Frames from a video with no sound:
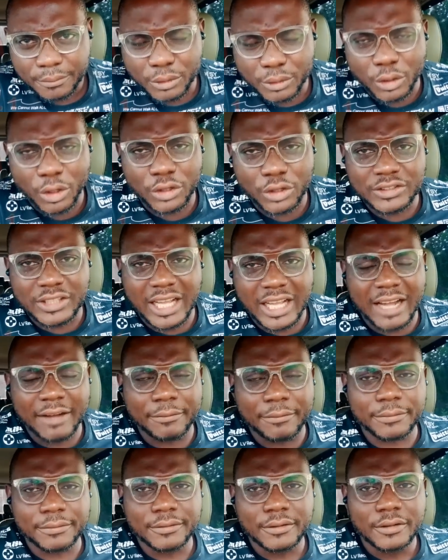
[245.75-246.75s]
because they
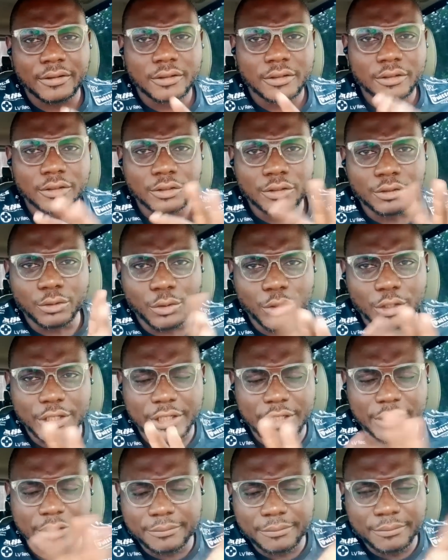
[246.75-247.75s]
have you know
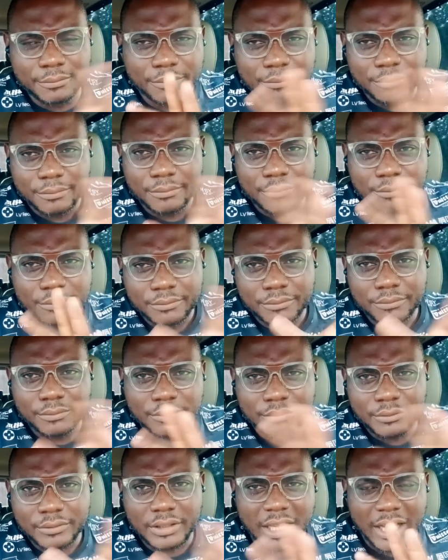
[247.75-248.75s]

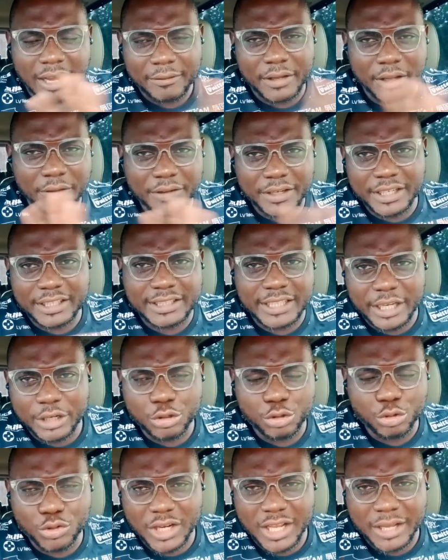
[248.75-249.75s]
they have given it a
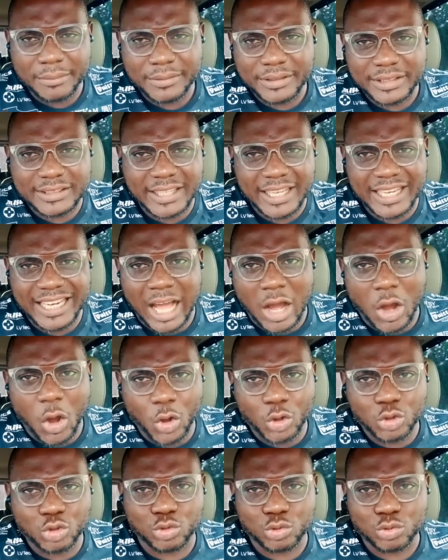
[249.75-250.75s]
new name, saying a
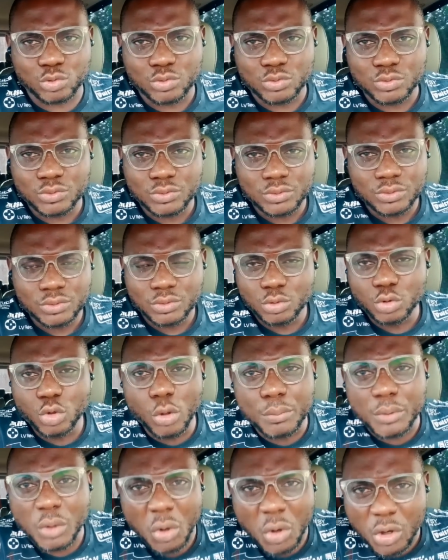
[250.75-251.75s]

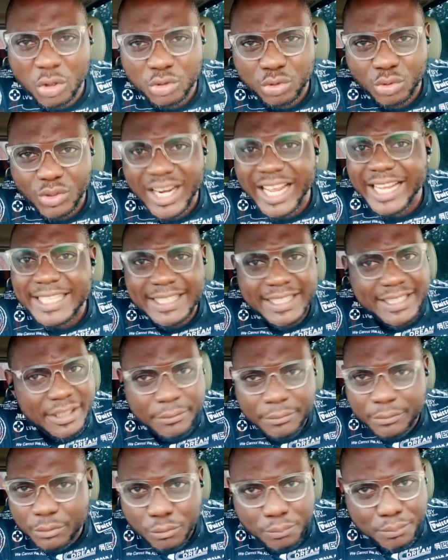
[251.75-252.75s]
no be hustle na
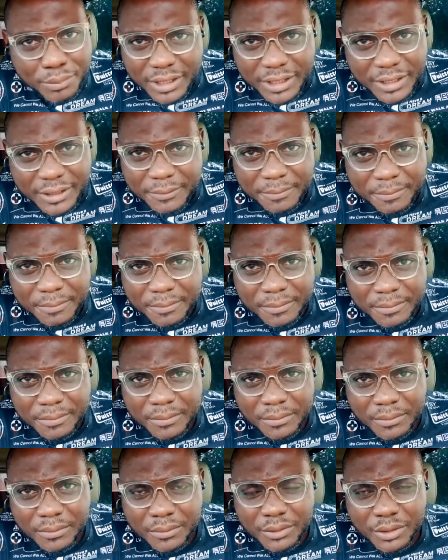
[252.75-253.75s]
thief you be
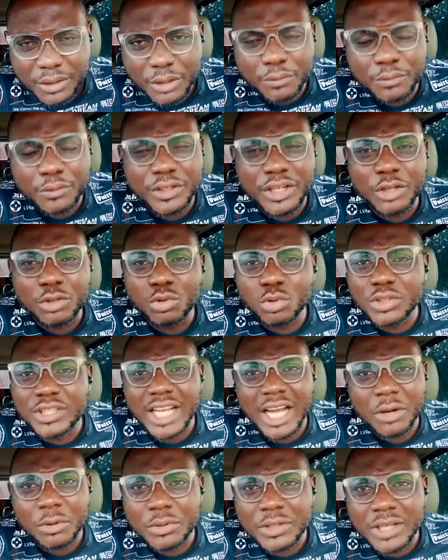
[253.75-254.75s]
if you they do
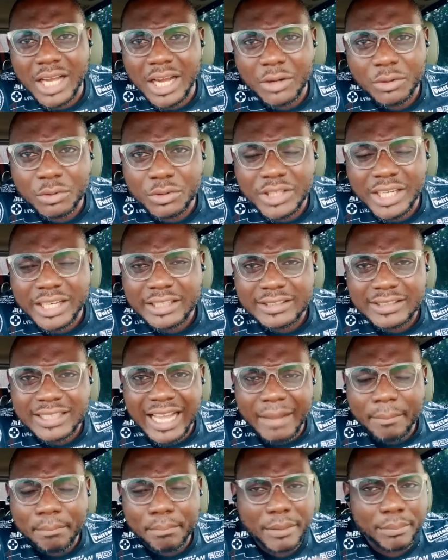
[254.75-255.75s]
yahoo yahoo they
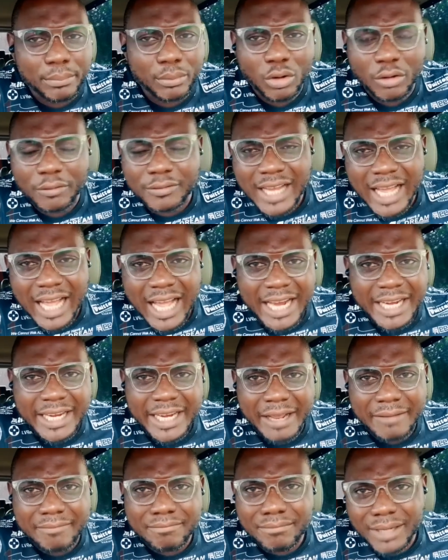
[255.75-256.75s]
scam people of their
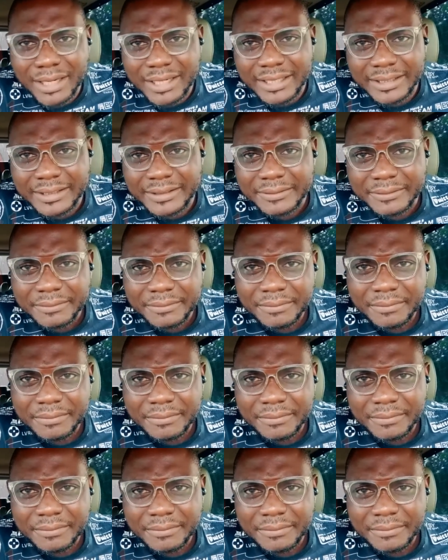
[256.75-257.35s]
hard earned money